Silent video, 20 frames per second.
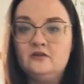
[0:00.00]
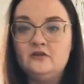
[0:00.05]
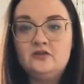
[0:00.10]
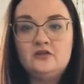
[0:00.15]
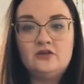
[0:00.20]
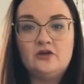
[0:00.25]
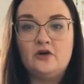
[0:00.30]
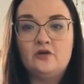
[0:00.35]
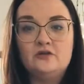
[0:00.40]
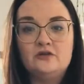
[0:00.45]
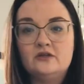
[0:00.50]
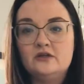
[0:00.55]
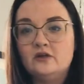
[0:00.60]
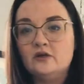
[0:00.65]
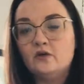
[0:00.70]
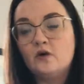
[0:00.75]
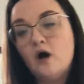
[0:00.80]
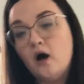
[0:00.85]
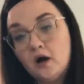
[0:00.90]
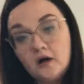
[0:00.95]
chosen
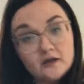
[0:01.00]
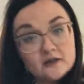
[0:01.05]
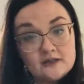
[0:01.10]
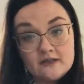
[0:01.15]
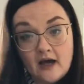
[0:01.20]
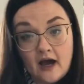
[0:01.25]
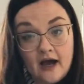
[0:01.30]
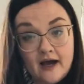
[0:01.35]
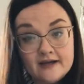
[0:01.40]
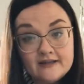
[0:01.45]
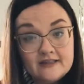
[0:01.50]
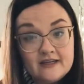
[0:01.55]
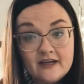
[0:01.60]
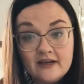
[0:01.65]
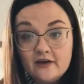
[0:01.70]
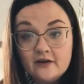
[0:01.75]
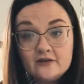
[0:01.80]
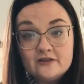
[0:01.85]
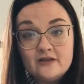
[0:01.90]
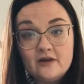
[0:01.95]
the wrong
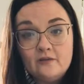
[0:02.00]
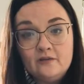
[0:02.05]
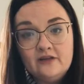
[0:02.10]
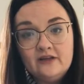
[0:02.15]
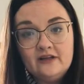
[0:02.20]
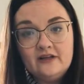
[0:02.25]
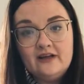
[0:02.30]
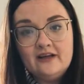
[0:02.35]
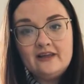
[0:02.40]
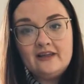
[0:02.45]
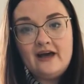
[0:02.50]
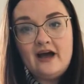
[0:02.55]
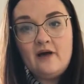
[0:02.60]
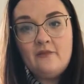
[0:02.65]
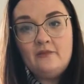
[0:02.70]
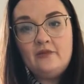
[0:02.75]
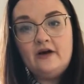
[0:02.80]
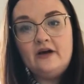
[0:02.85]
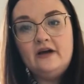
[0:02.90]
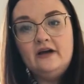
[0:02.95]
sizing or something like
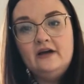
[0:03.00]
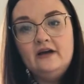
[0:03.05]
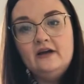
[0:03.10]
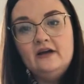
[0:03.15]
that, but